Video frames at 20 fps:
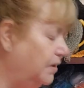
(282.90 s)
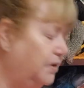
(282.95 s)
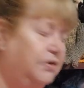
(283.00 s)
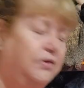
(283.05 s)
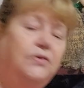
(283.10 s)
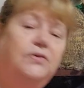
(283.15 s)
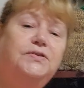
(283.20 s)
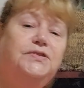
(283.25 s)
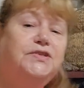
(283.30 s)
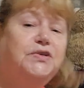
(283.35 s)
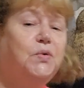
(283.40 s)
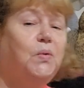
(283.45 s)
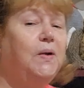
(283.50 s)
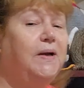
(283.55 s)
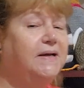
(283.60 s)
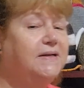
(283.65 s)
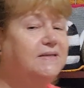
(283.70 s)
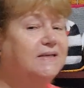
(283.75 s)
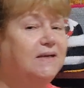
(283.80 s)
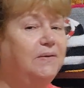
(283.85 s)
Your
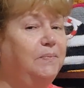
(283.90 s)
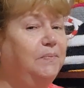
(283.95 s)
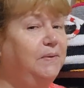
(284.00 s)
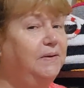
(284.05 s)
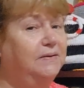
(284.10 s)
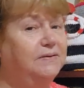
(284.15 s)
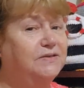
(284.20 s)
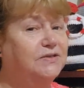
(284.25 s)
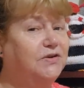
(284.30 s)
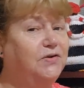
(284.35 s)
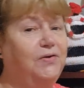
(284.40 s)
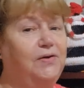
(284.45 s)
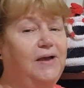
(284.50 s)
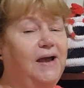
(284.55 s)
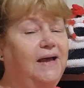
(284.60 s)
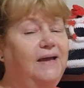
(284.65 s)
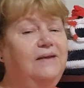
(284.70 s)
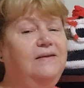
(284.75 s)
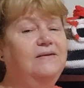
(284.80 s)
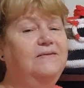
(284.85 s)
squares can be as
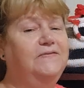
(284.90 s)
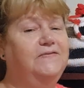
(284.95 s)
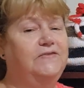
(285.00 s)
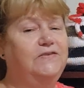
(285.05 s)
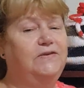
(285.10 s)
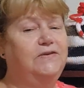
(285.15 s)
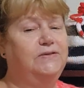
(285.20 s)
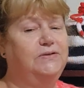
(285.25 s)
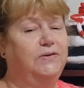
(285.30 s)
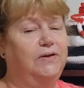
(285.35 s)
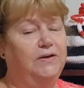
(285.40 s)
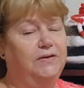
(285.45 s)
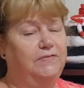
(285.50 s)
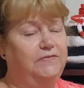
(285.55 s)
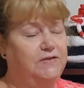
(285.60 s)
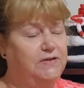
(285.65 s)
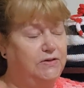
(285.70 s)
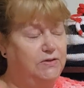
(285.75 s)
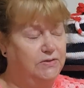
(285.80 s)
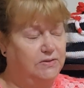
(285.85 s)
creative
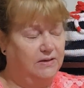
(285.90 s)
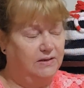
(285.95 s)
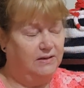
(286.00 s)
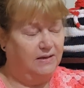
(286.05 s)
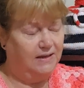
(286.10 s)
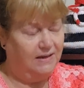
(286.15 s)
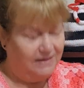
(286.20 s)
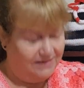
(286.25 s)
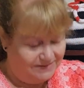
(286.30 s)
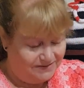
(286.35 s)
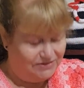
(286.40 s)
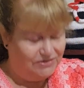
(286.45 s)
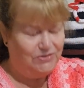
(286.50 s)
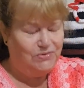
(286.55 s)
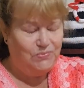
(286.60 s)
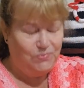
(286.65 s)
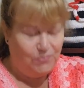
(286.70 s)
as you